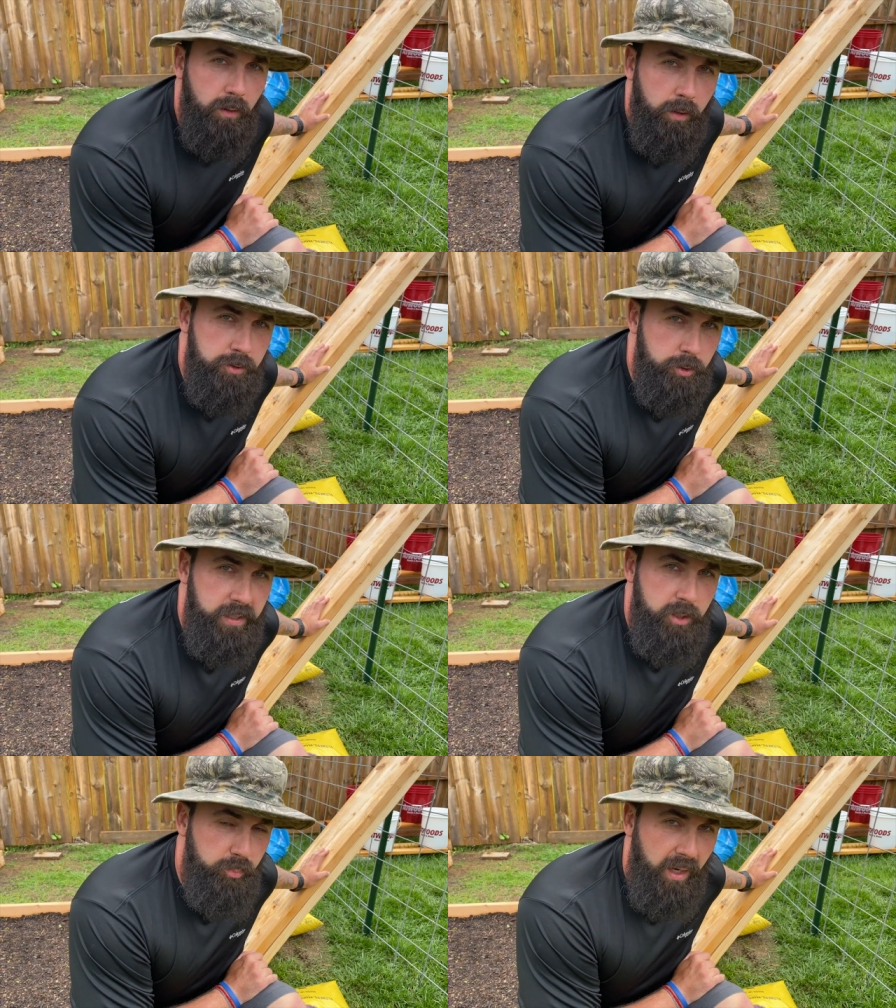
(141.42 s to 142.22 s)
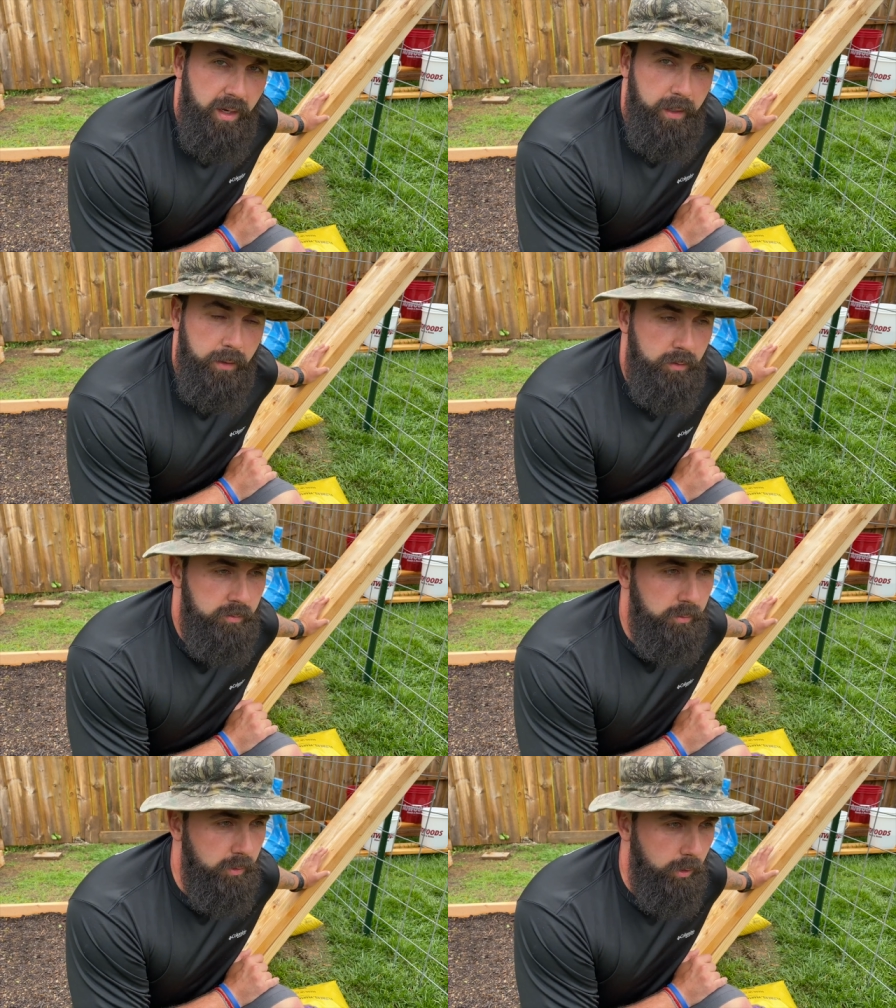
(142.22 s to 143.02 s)
untreated
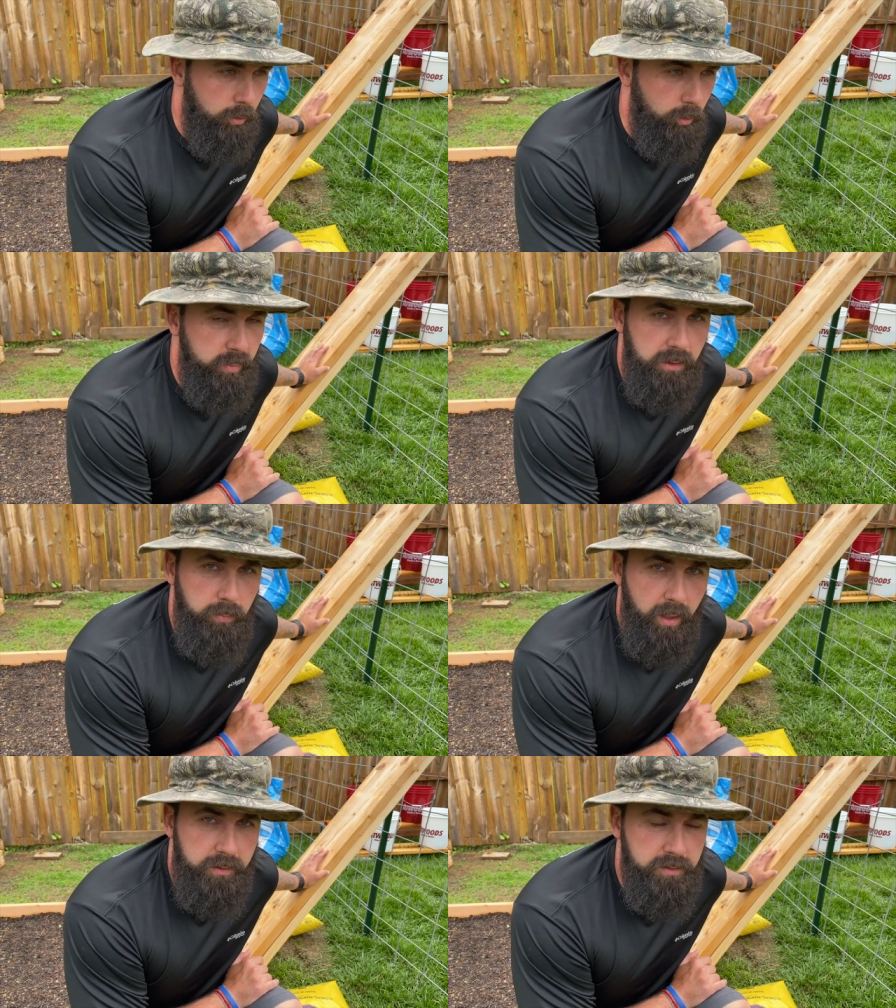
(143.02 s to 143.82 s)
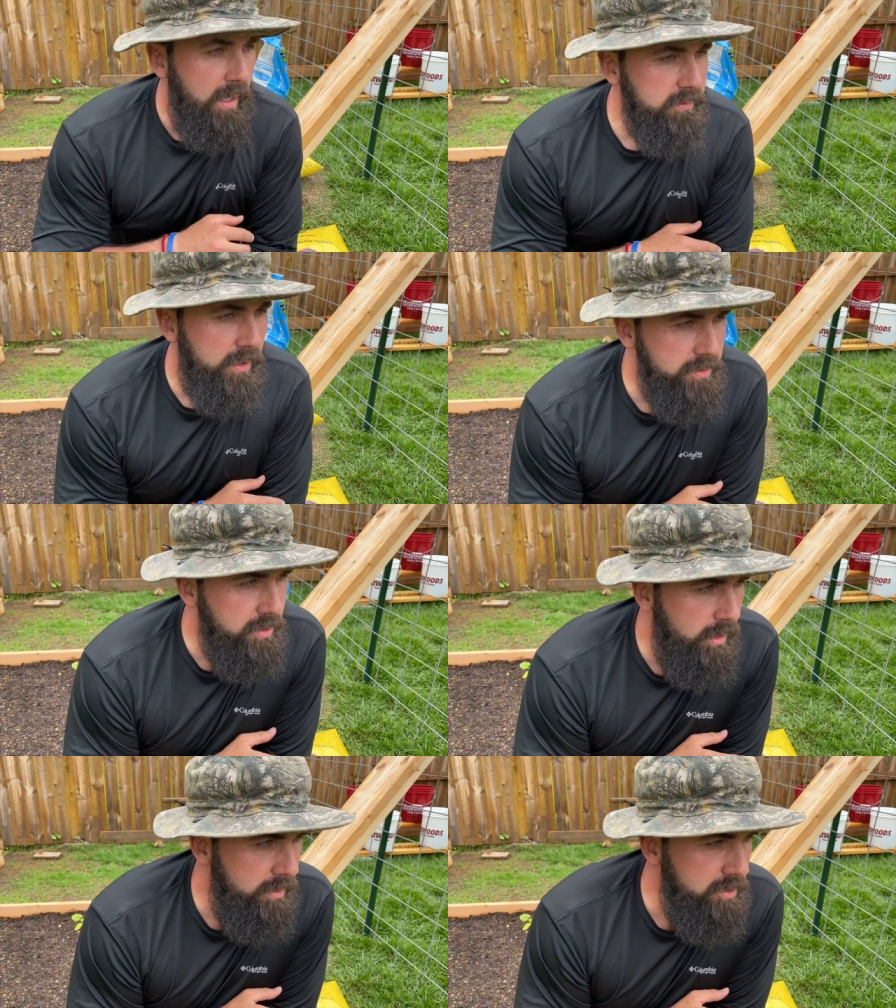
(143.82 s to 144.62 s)
pine from the local big box. I've got a
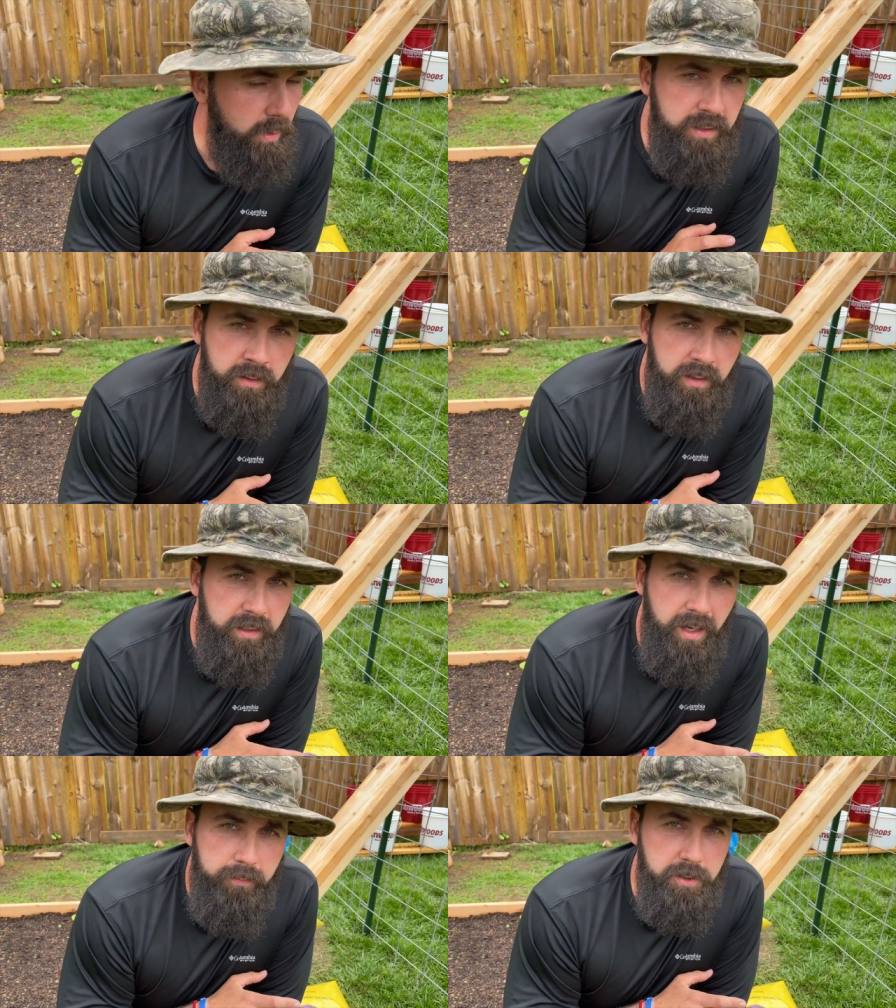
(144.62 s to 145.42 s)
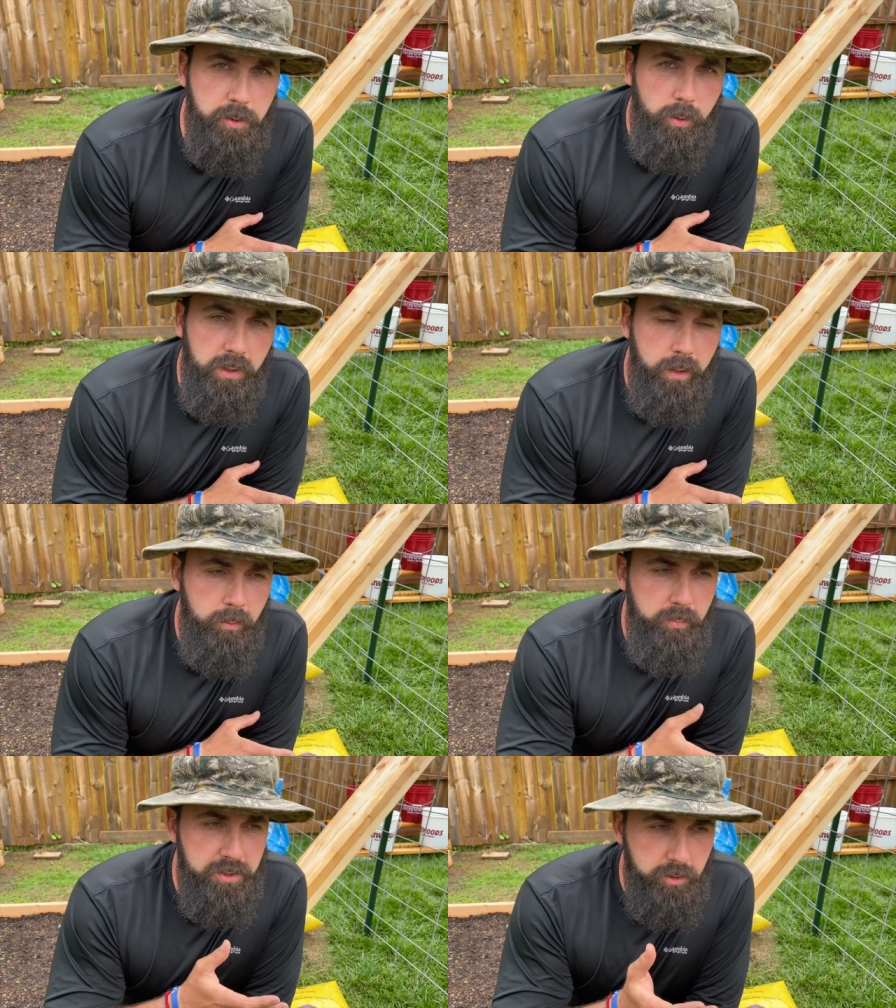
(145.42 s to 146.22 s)
saw, so I didn't need to have the store cut
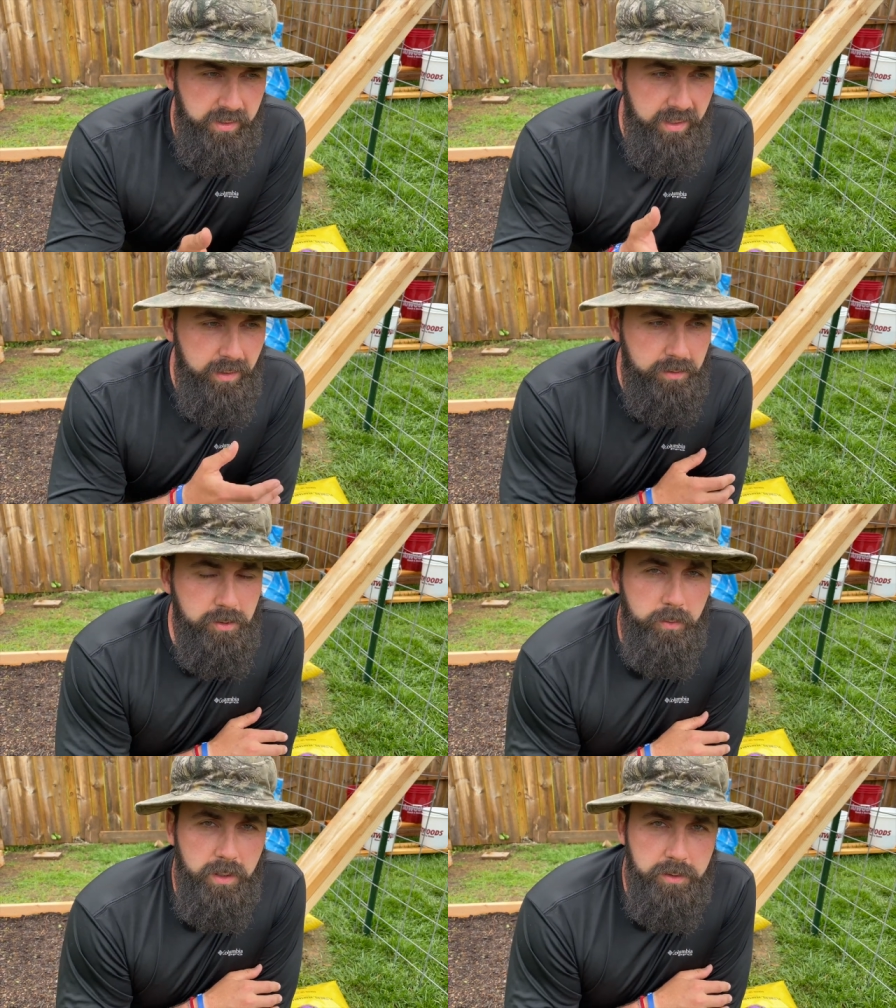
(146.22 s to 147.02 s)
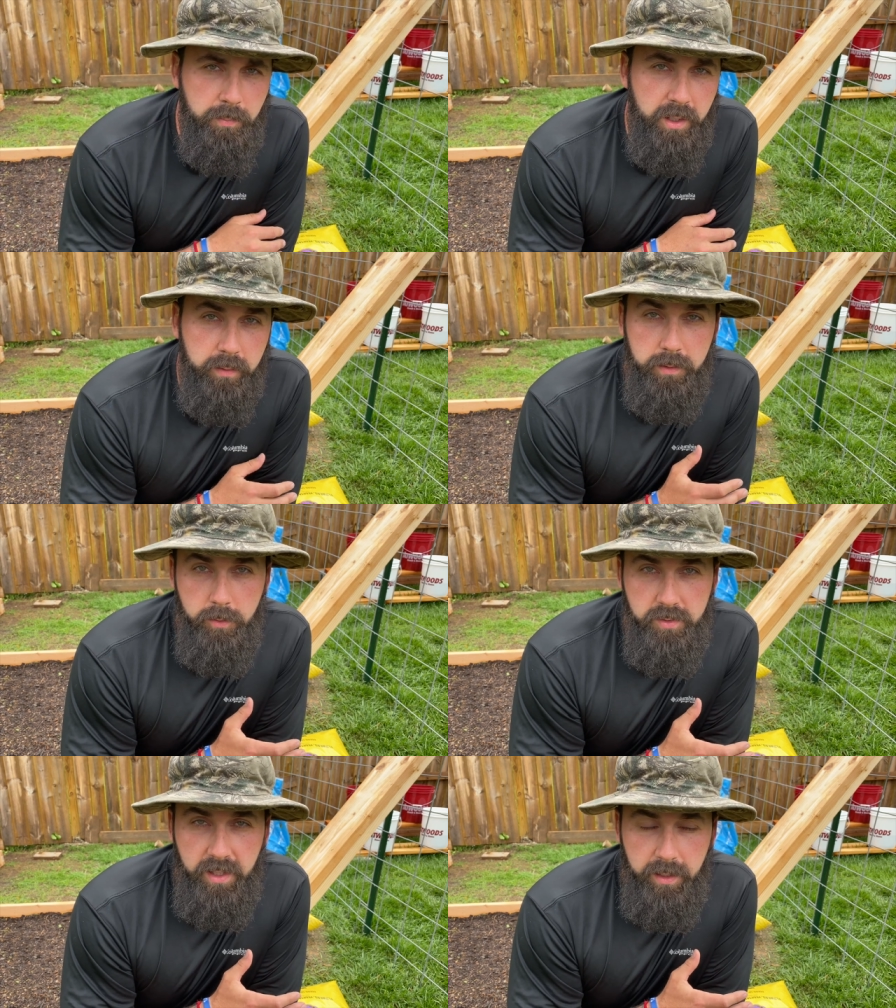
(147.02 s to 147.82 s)
them, but you can, so there's money that
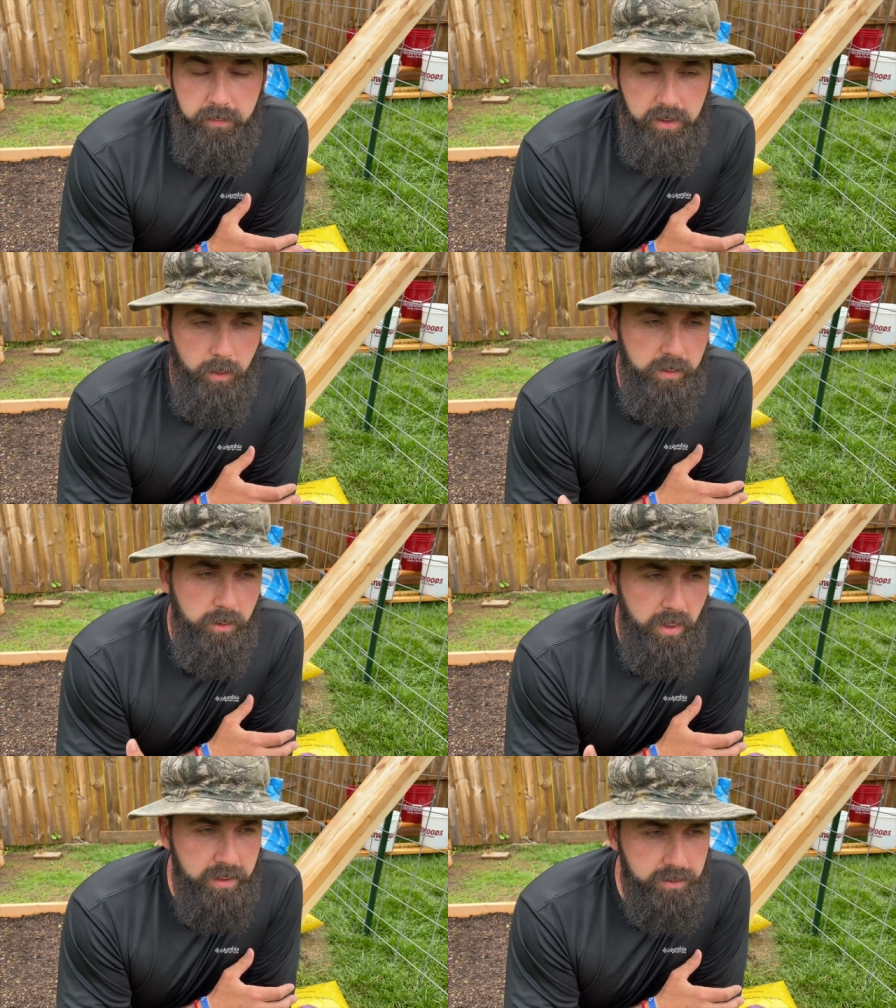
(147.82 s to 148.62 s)
you saved. You don't need to buy a